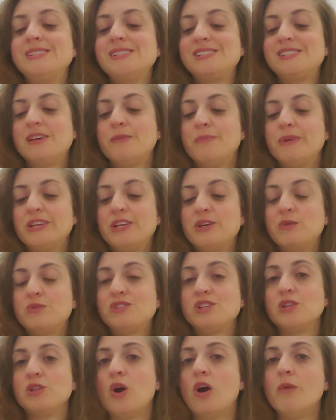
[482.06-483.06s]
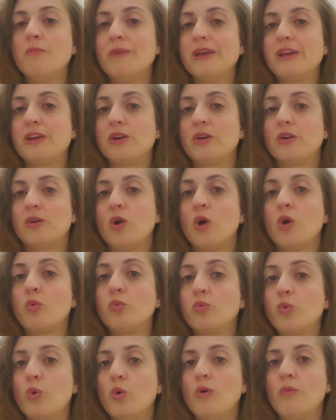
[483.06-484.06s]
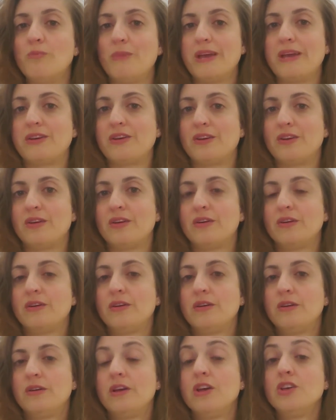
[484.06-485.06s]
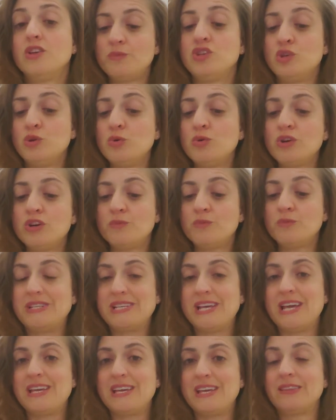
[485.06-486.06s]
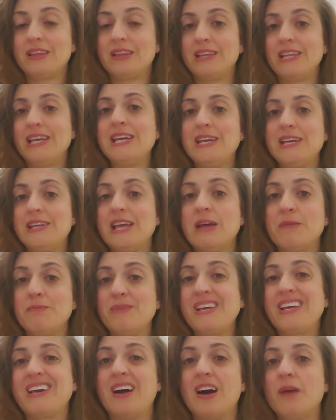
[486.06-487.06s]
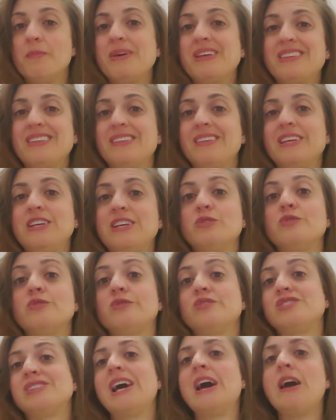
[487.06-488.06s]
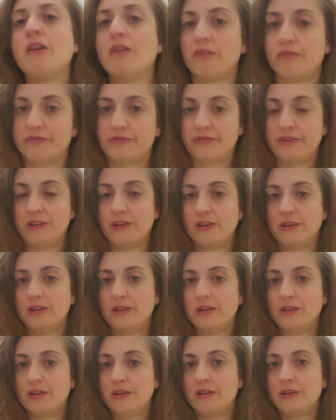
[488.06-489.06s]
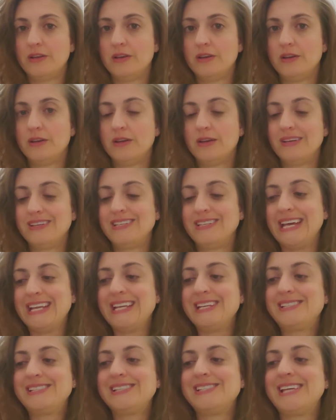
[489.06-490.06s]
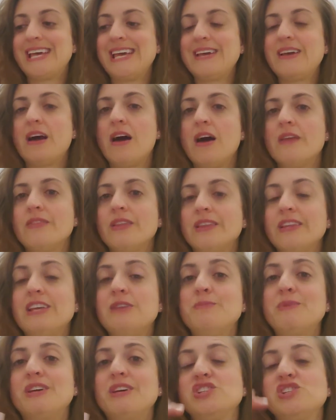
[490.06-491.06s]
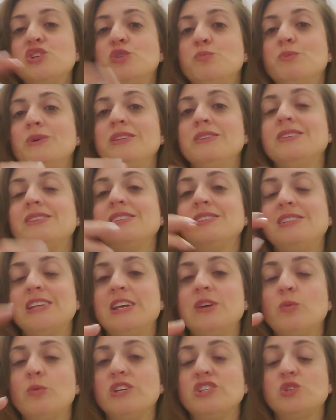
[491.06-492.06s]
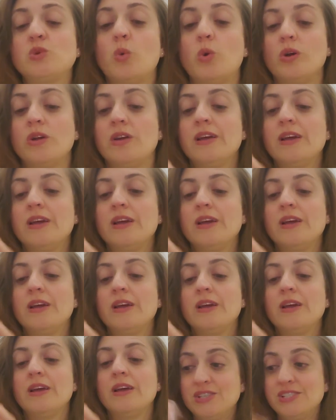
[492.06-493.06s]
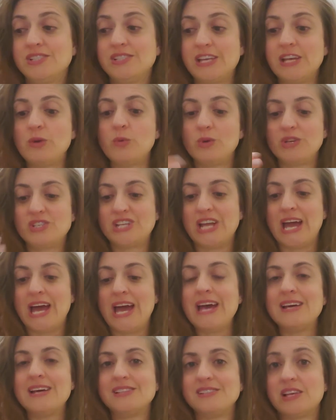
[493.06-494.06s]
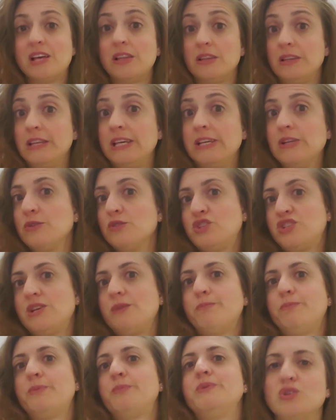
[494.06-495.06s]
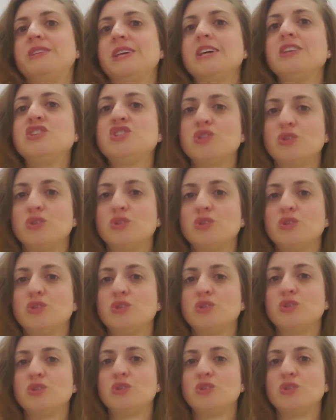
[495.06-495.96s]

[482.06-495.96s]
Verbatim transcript: is somebody who's a lawmaker, a rule maker. You could be taking the lead and becoming the leader yourself. Getting to take on the lead because you've been distinguished or uh, distinguished as leadership potential.